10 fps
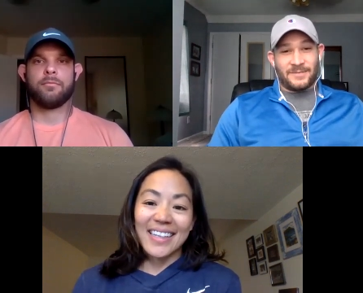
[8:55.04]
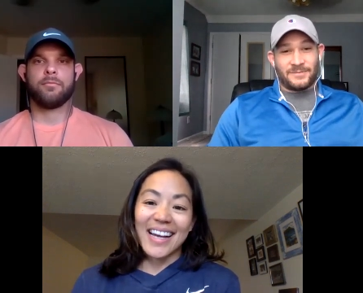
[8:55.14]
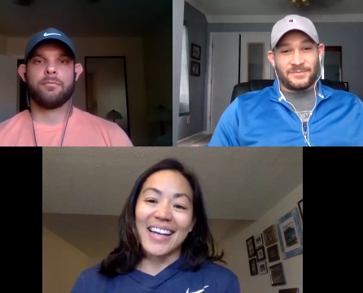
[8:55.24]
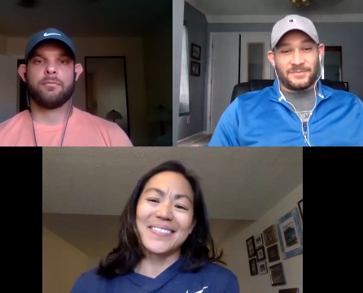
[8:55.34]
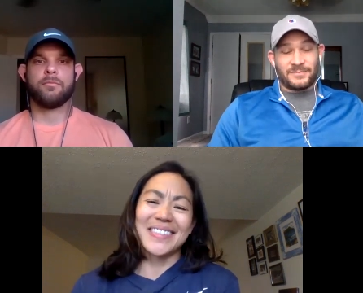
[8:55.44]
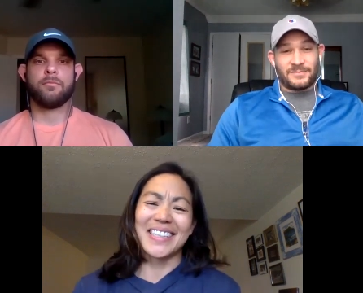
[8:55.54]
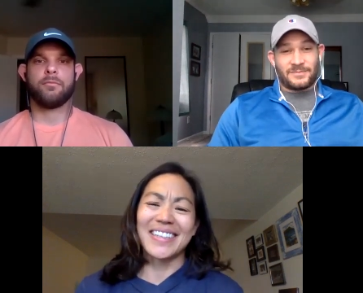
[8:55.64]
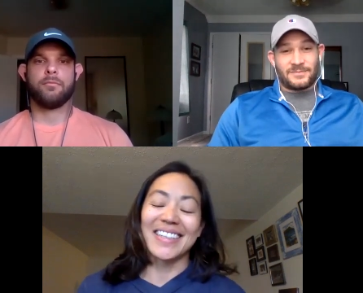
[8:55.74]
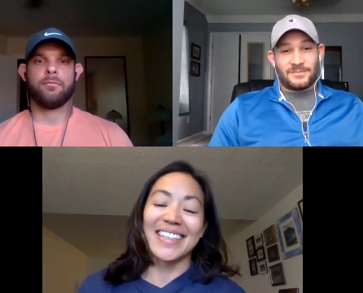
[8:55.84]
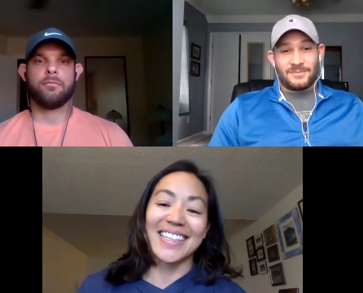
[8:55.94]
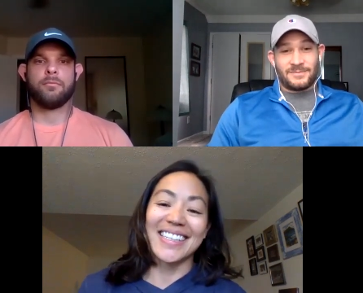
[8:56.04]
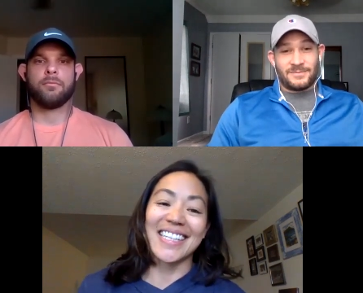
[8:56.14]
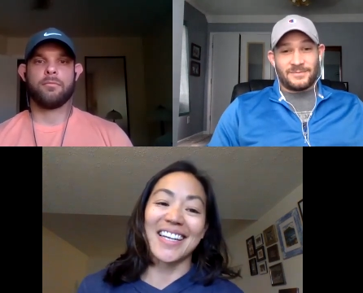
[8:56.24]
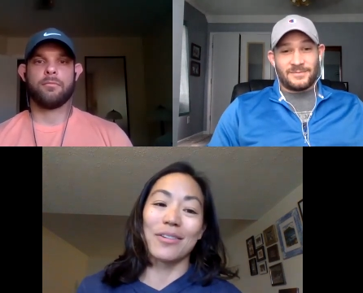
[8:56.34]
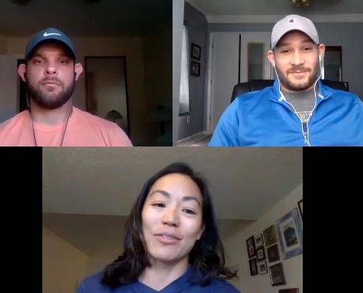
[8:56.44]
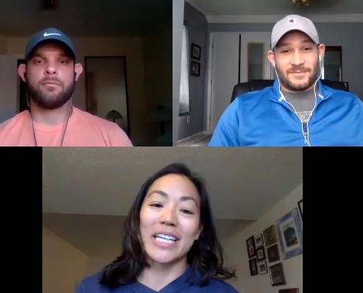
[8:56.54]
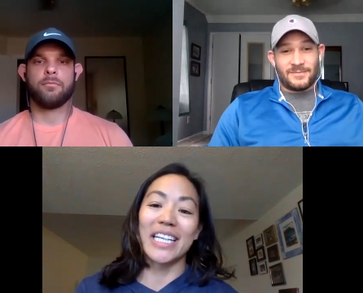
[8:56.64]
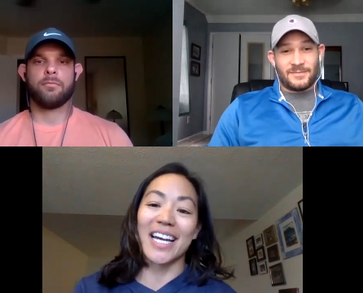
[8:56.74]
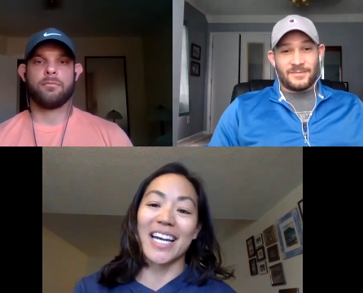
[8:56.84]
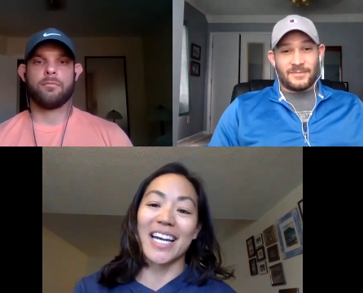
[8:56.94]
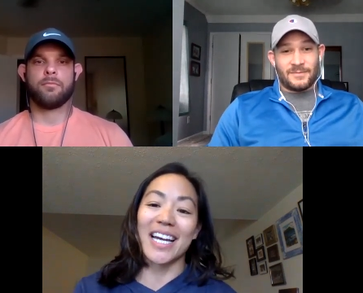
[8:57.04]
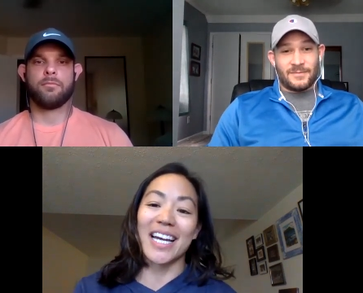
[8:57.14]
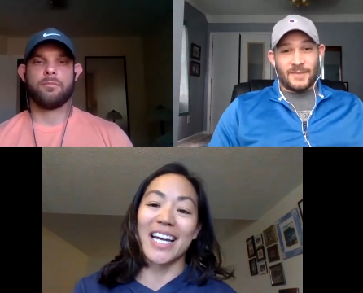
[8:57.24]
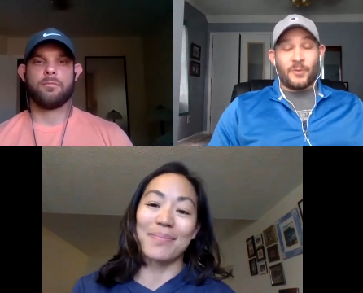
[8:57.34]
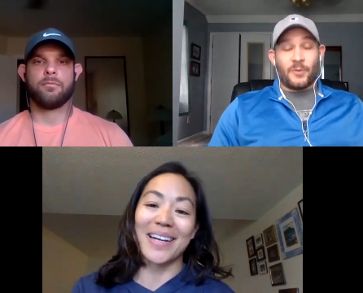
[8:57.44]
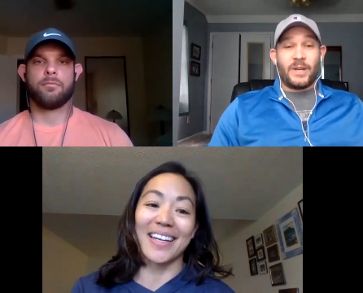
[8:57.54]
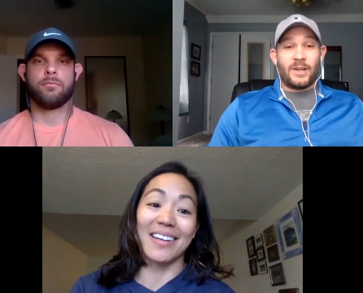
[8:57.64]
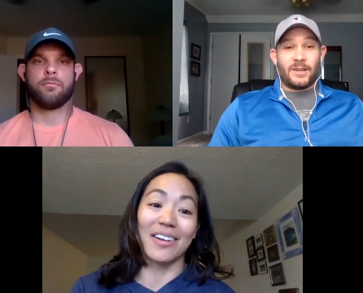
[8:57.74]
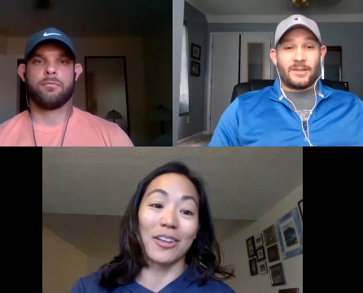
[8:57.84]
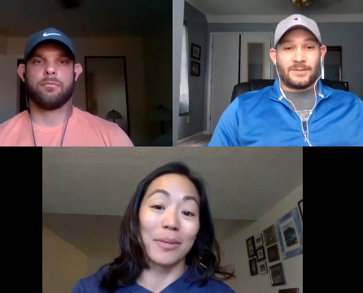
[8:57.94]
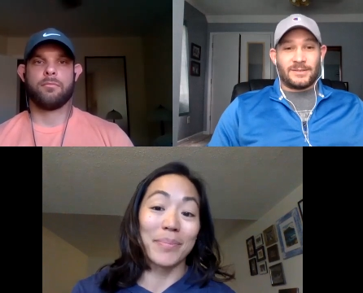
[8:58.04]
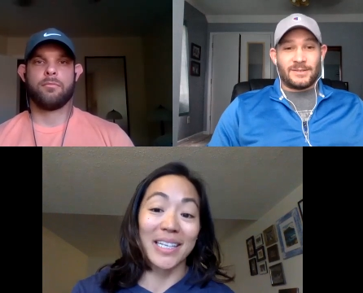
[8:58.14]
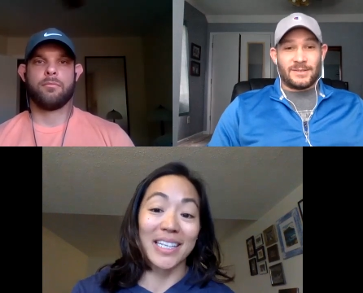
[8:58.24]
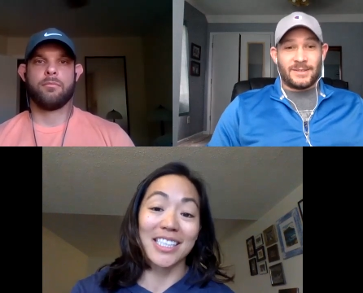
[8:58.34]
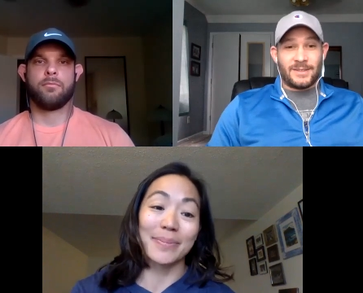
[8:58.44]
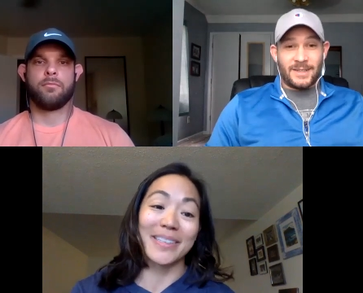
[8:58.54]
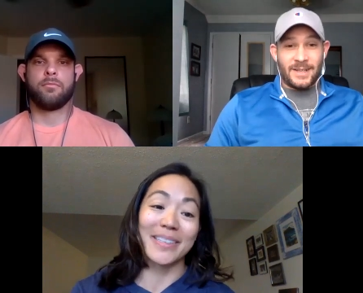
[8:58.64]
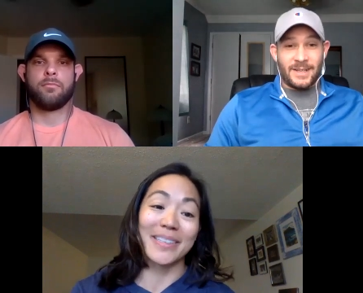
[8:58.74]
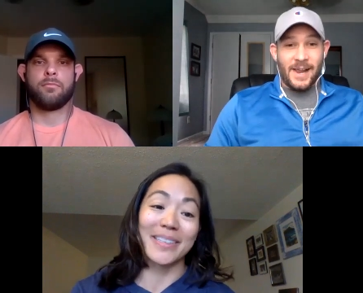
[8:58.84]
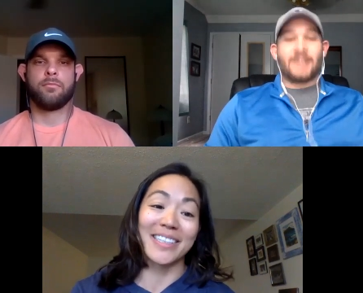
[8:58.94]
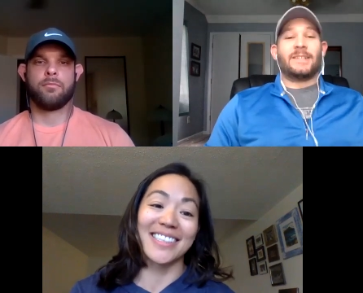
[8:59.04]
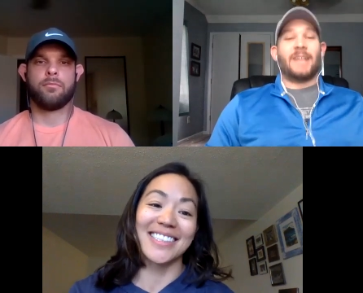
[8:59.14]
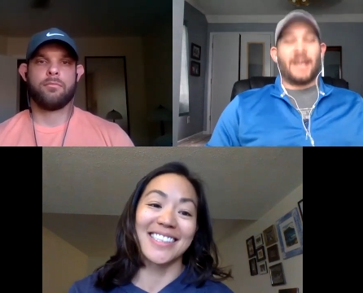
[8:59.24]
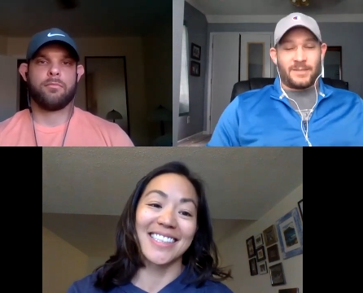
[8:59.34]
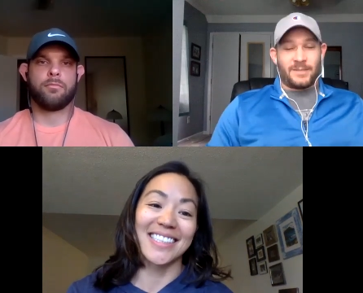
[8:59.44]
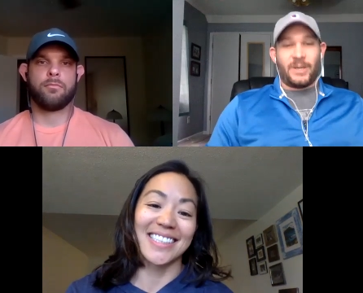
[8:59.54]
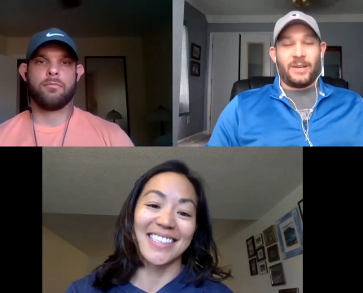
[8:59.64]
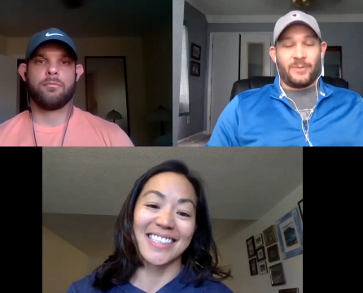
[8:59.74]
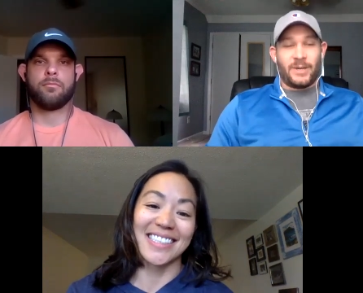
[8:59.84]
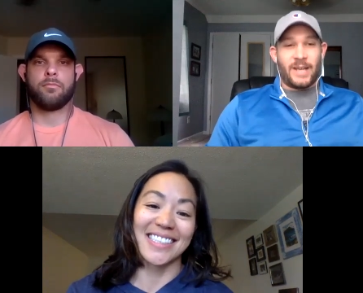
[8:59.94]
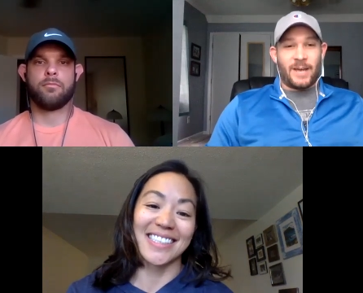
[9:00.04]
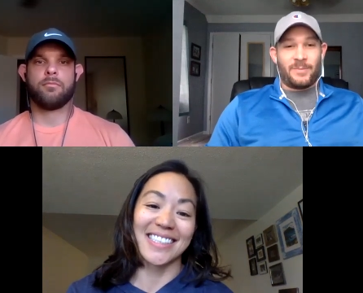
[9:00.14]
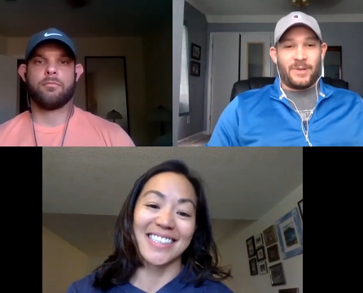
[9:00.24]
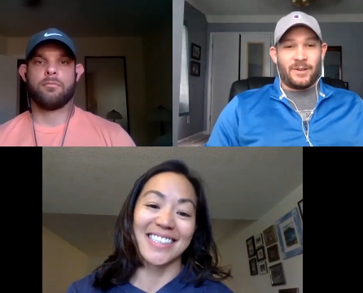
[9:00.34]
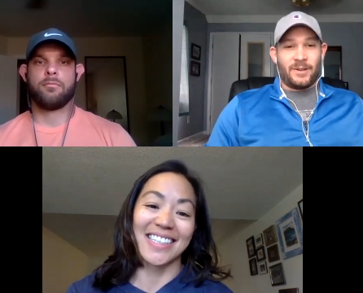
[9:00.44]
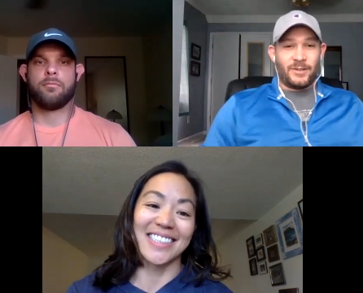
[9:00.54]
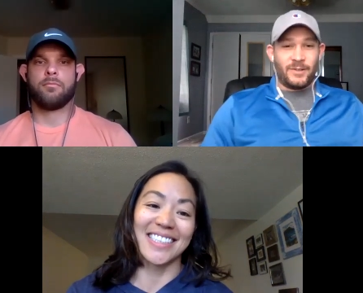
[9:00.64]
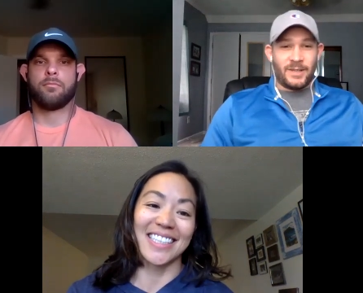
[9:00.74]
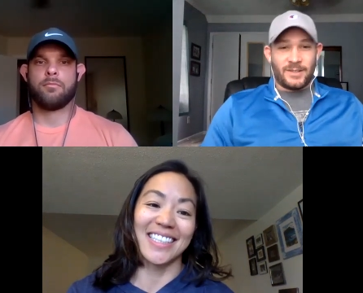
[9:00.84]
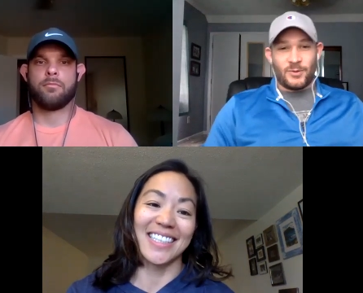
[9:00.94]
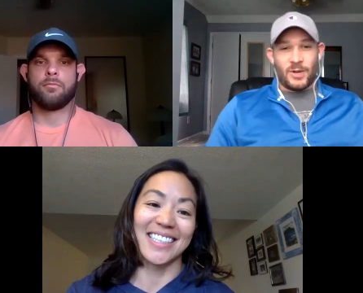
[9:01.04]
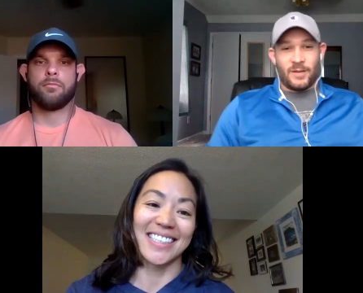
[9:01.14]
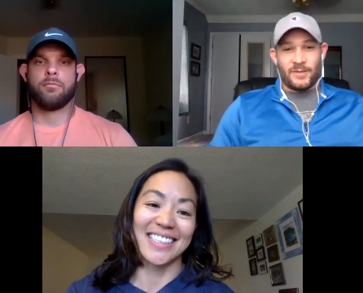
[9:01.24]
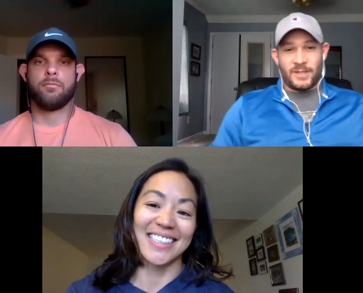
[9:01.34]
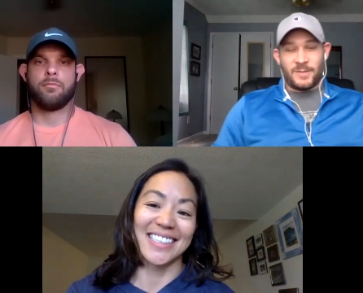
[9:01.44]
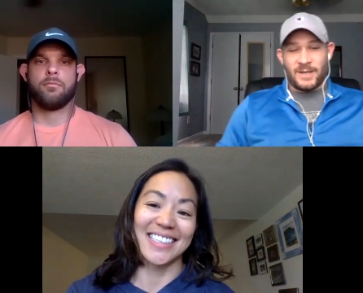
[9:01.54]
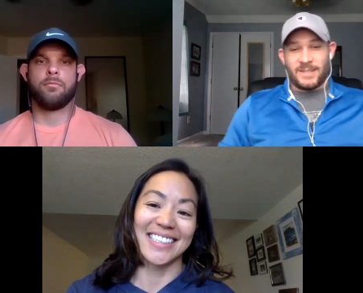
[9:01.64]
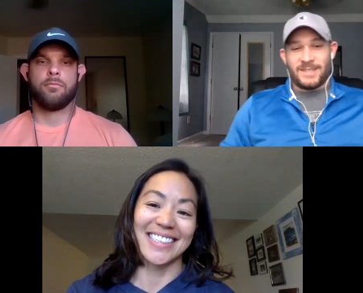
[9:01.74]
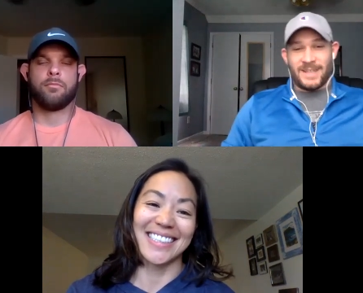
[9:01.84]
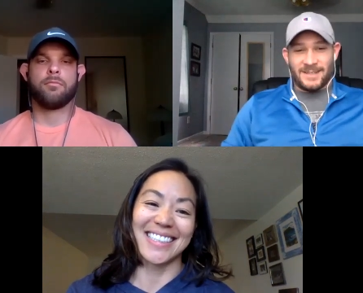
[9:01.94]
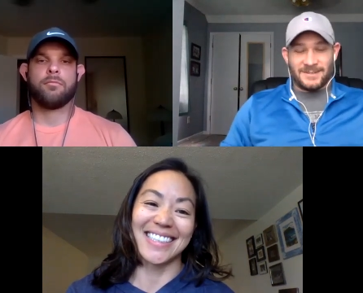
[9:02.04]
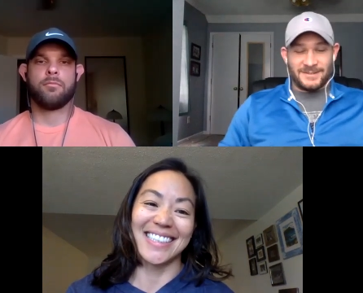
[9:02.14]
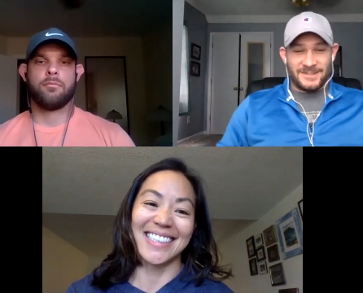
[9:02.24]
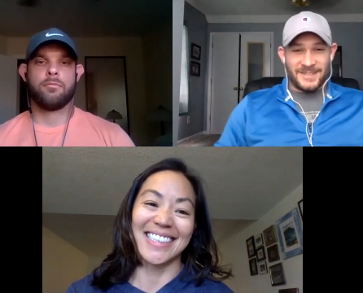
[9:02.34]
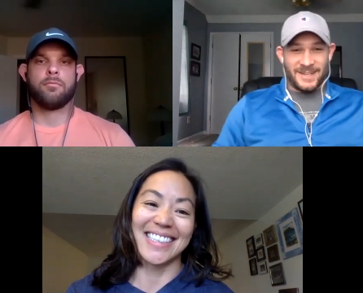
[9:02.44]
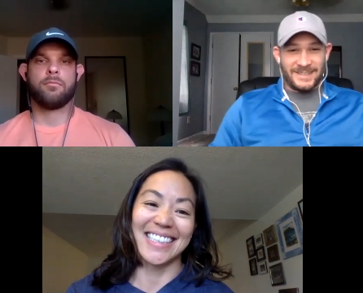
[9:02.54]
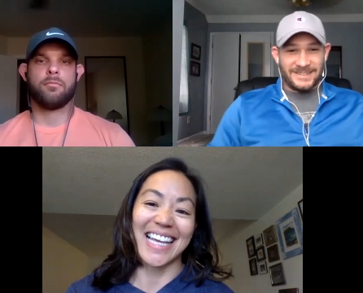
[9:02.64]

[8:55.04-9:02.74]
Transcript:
Speaker 1: I'm sorry. Can you say recap my Re- Olympic experience? Yes,
Speaker 2: re- recap your your 2012 you experience. Yeah, oh. sorry.